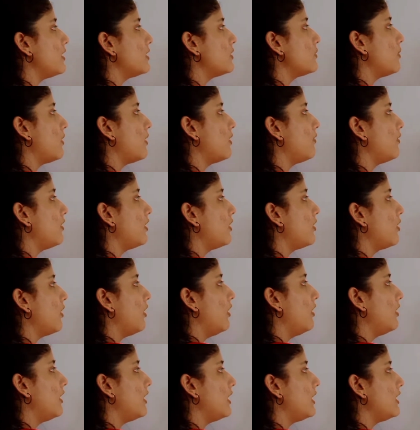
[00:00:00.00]
what we
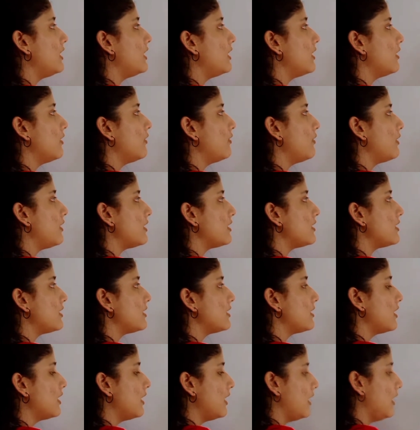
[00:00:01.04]
call the
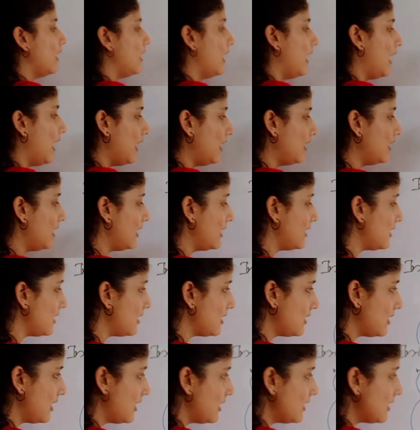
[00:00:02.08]
interface. And this
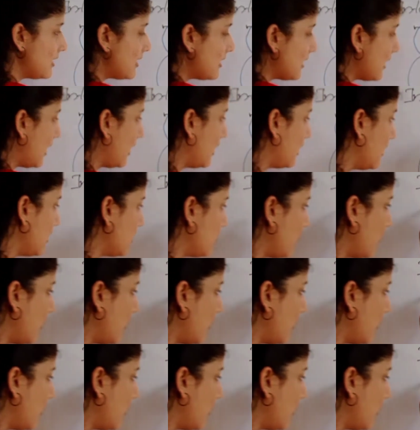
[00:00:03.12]
is the inside. This we